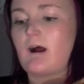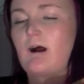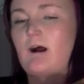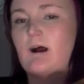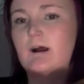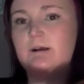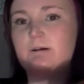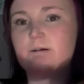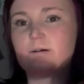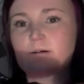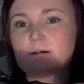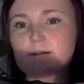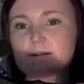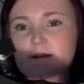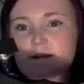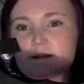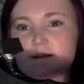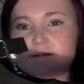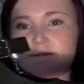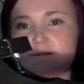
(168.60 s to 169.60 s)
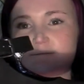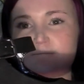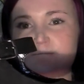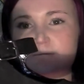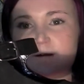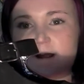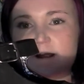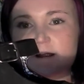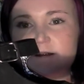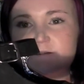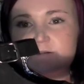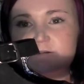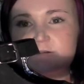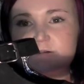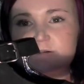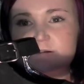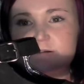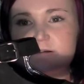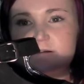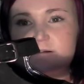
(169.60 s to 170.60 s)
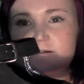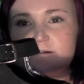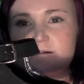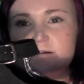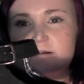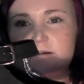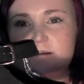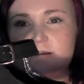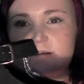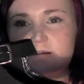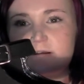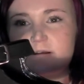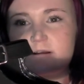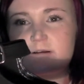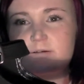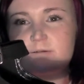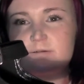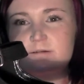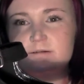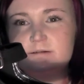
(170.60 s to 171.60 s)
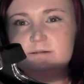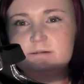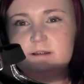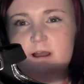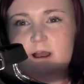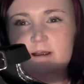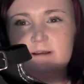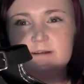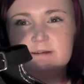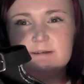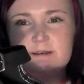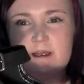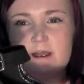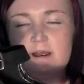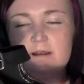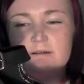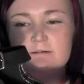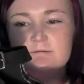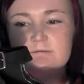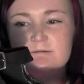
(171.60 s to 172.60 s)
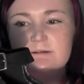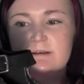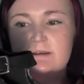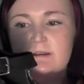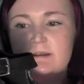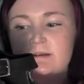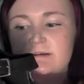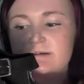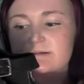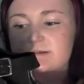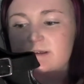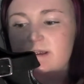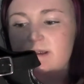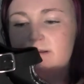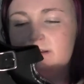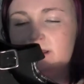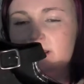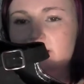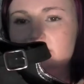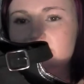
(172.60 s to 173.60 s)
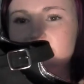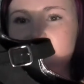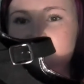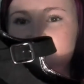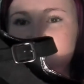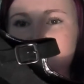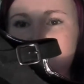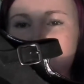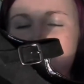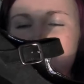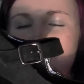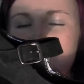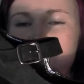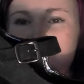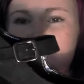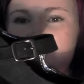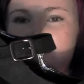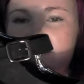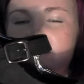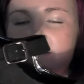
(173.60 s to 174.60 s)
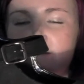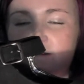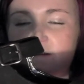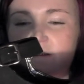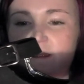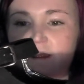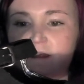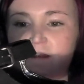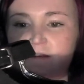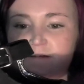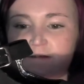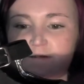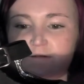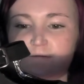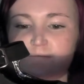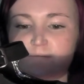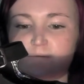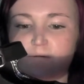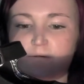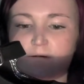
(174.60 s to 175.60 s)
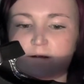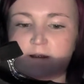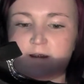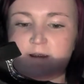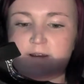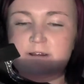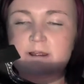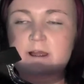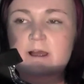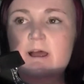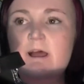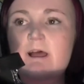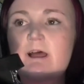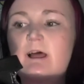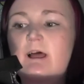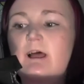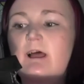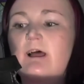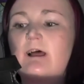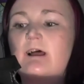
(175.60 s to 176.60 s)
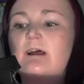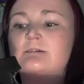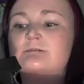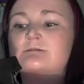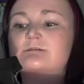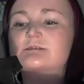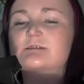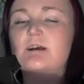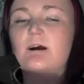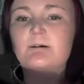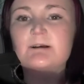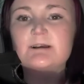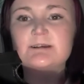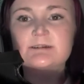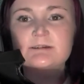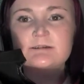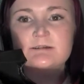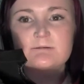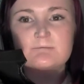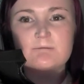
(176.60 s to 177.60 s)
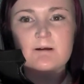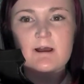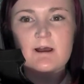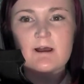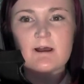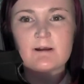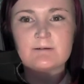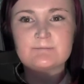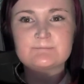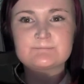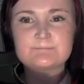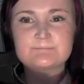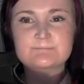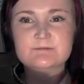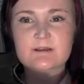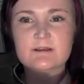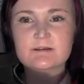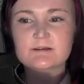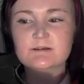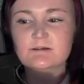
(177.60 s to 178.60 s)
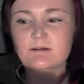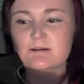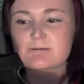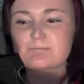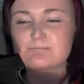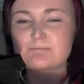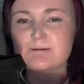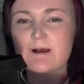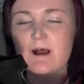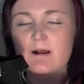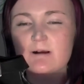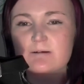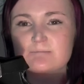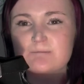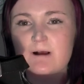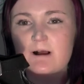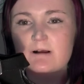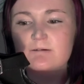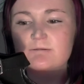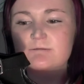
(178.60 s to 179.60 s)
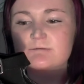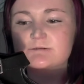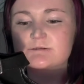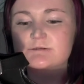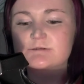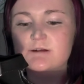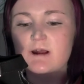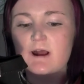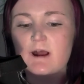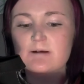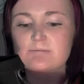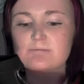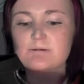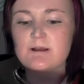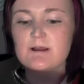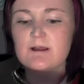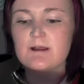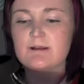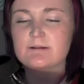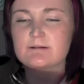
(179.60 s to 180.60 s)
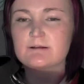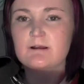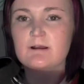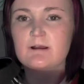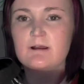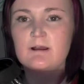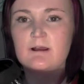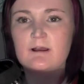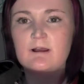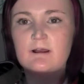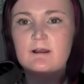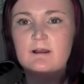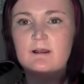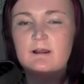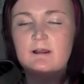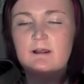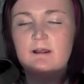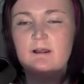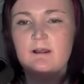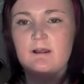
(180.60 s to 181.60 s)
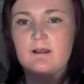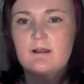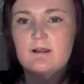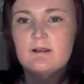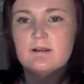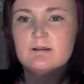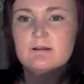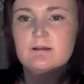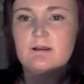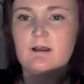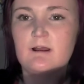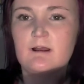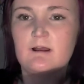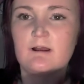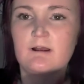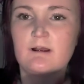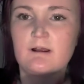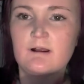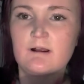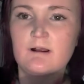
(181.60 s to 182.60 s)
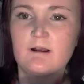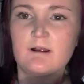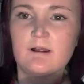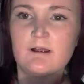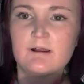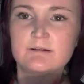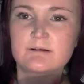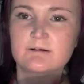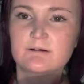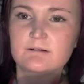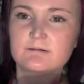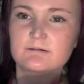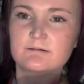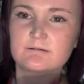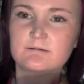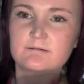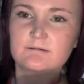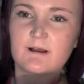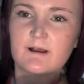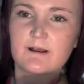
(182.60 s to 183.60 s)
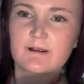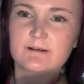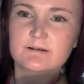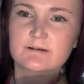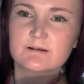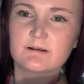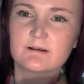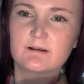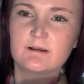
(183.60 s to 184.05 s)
I got these wedge like sandal thingies, and they are so friggin' easy to walk in and so easy to wear. I've just got a buckle strap, and yeah, and I got little like